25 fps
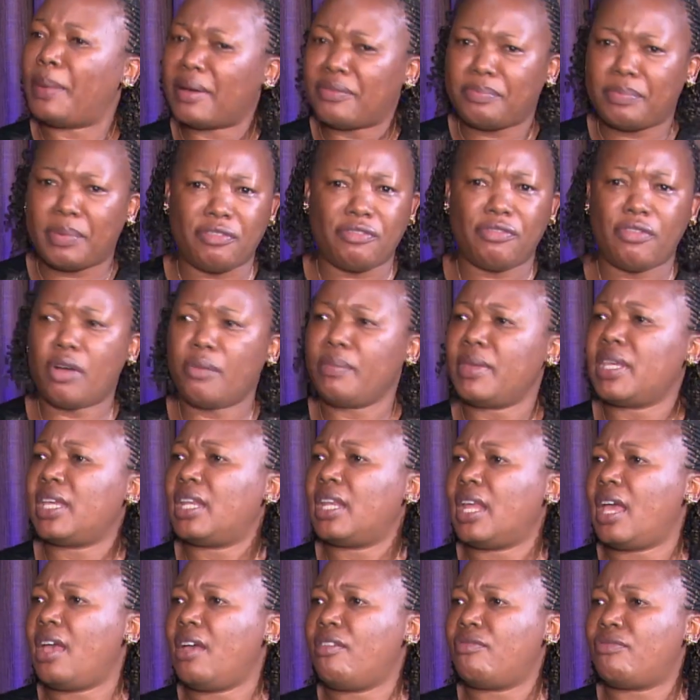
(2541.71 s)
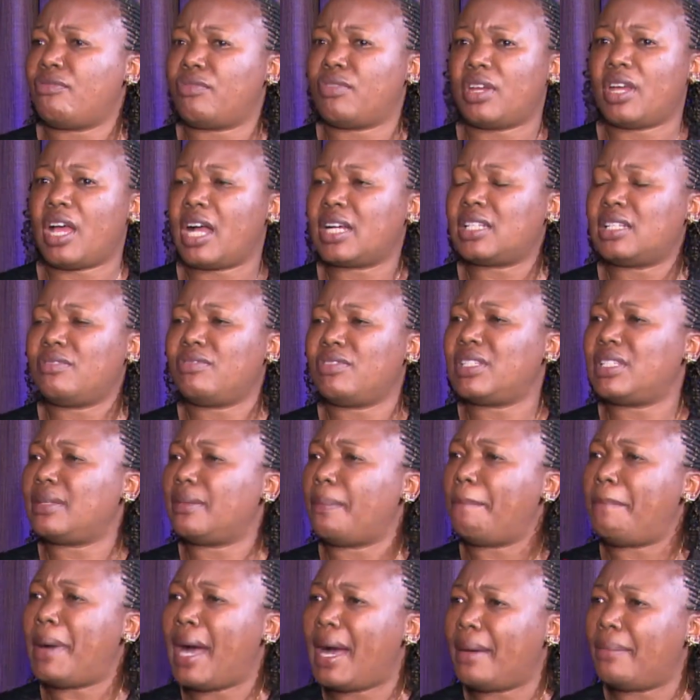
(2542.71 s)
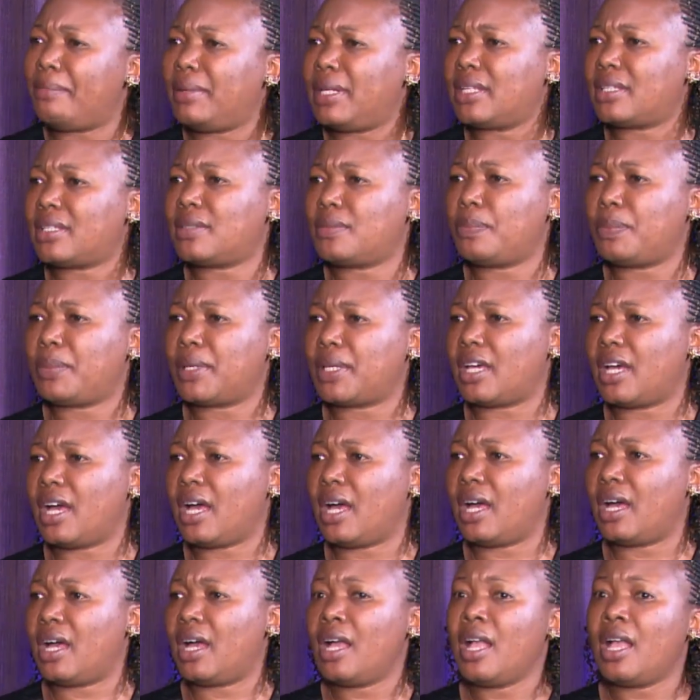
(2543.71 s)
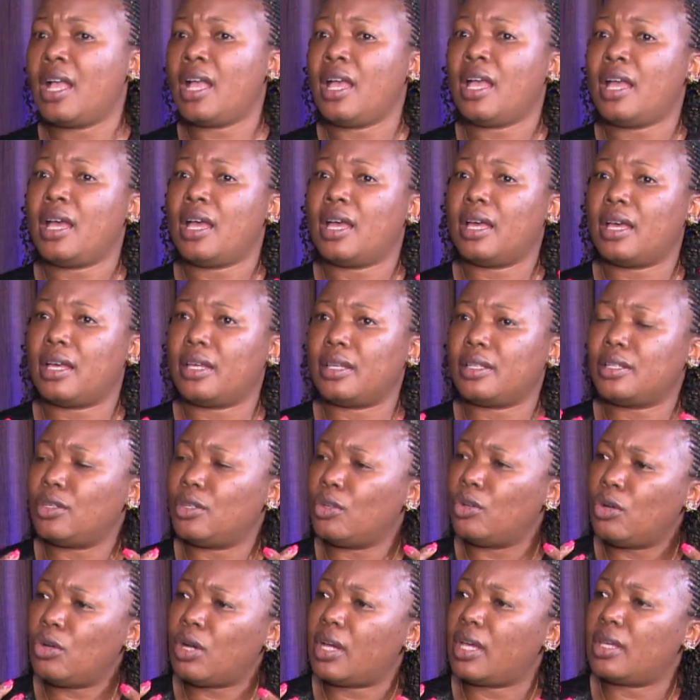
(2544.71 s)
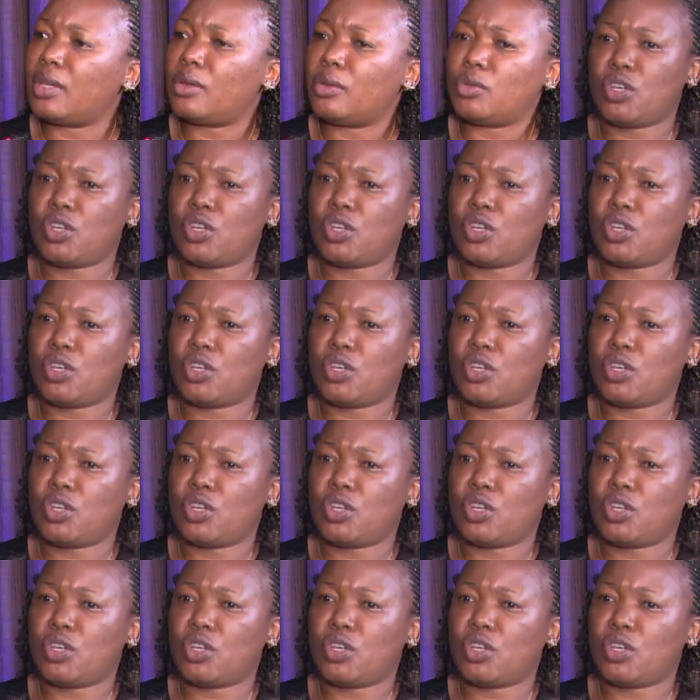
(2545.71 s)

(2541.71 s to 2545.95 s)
performing in every activity, public speaker, you know,